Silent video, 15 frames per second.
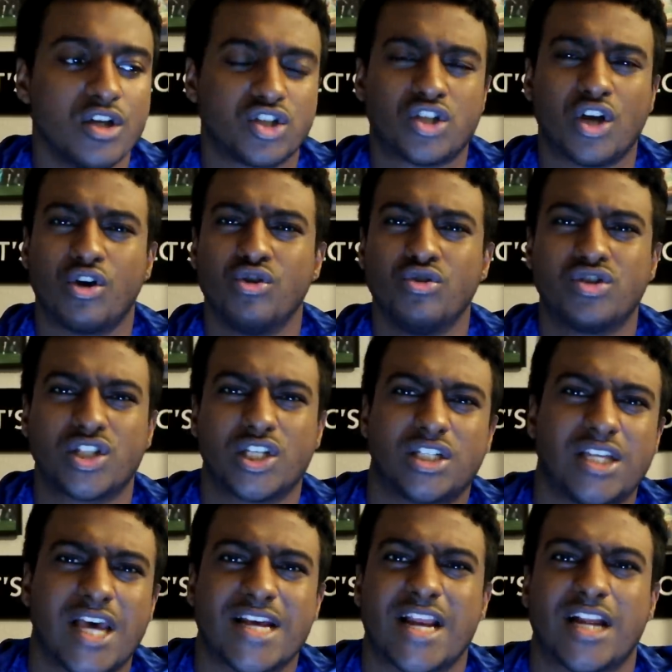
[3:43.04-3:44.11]
So who's to
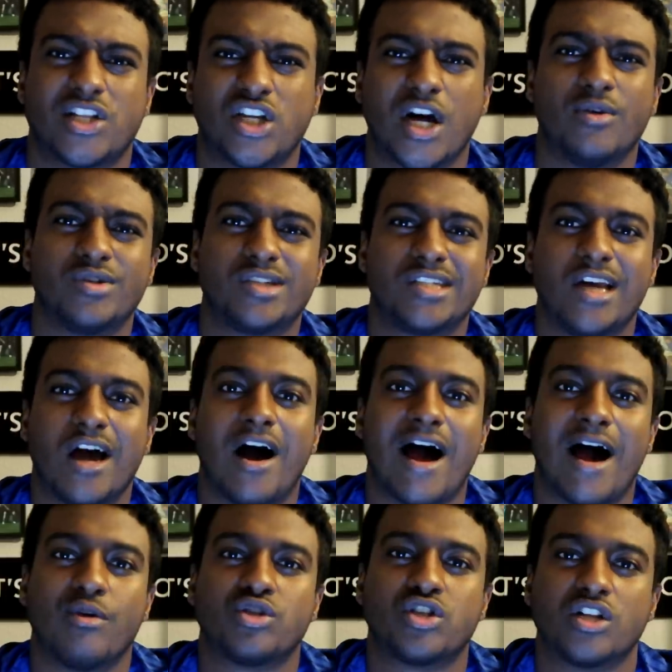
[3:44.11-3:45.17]
say that Chelsea are
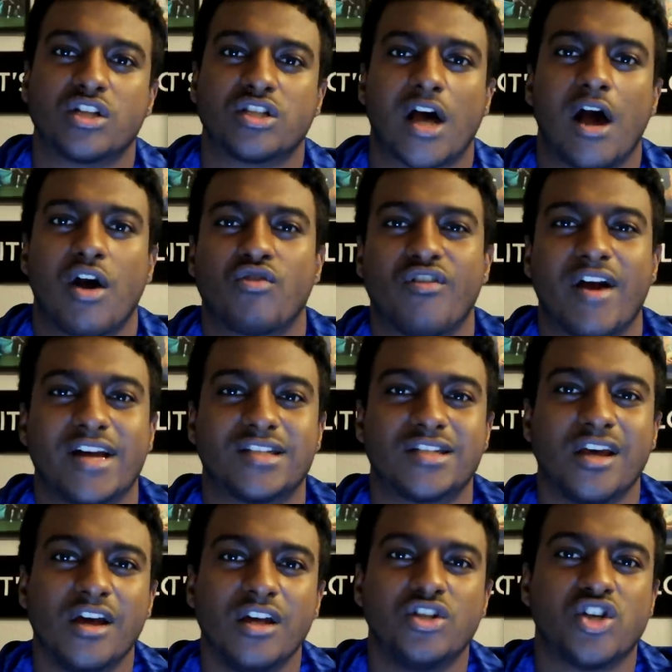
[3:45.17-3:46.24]
out of the title race